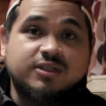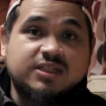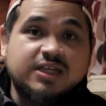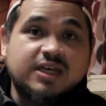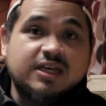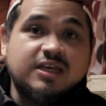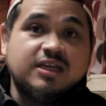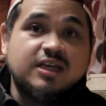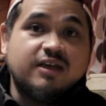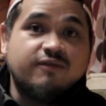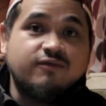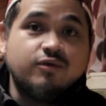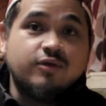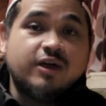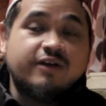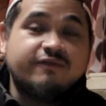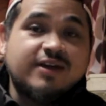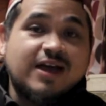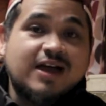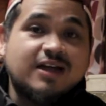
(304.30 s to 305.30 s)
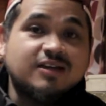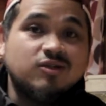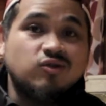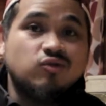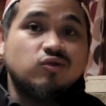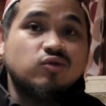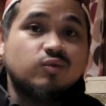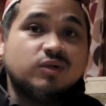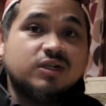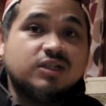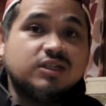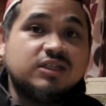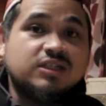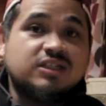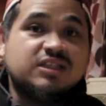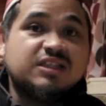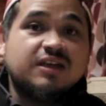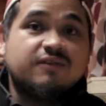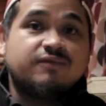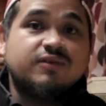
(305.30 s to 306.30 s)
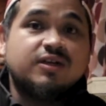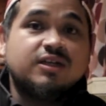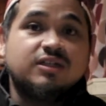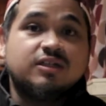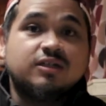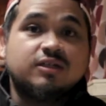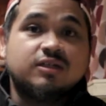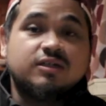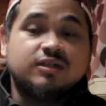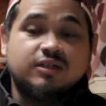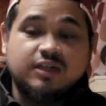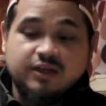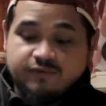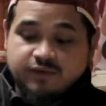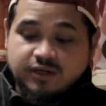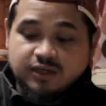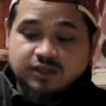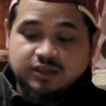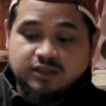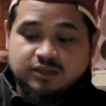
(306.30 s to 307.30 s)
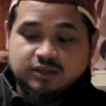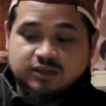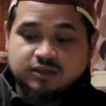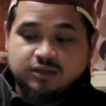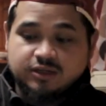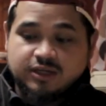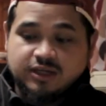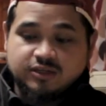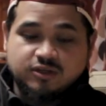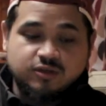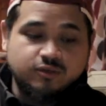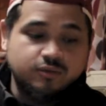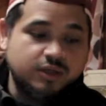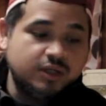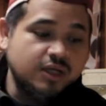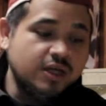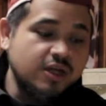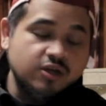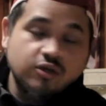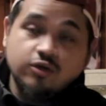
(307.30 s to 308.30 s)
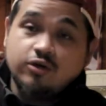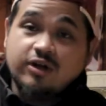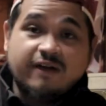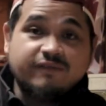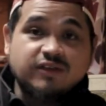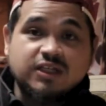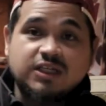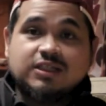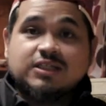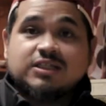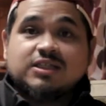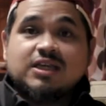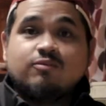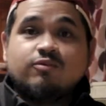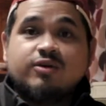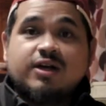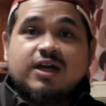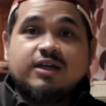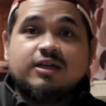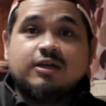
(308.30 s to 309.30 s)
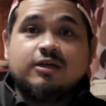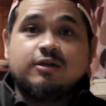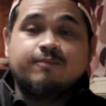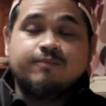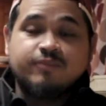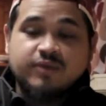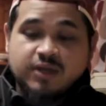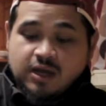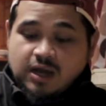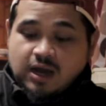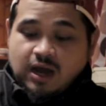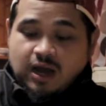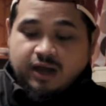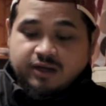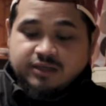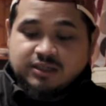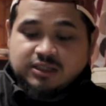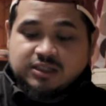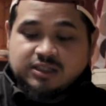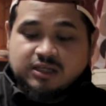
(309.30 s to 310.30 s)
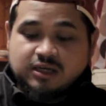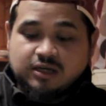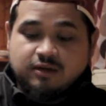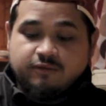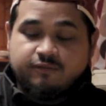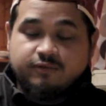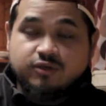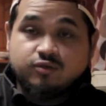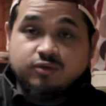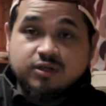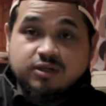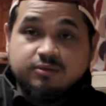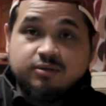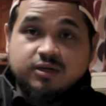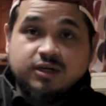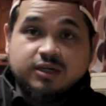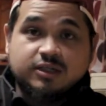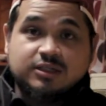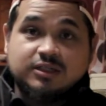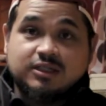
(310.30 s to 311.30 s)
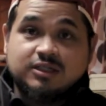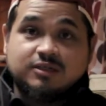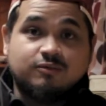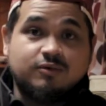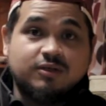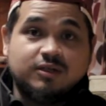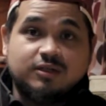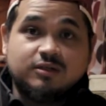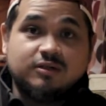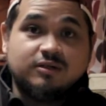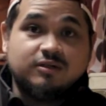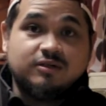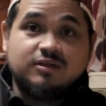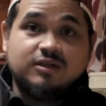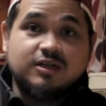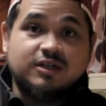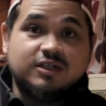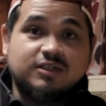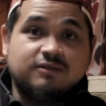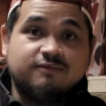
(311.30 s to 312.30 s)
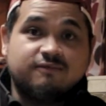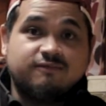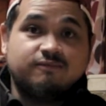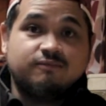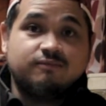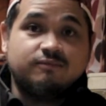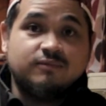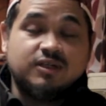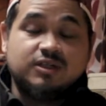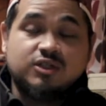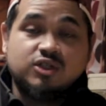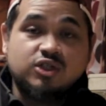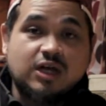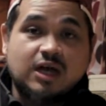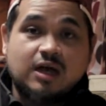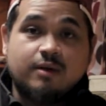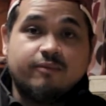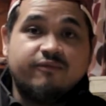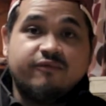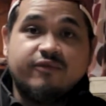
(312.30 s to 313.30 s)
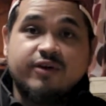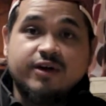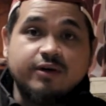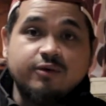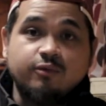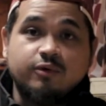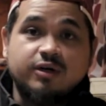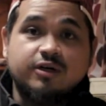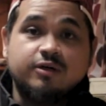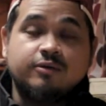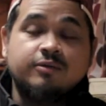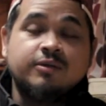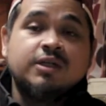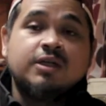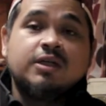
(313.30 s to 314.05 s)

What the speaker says: say if you have not used one of these, definitely look into it. You don't have to get the same one I get. I just say for 20 bucks, this one does its job very well.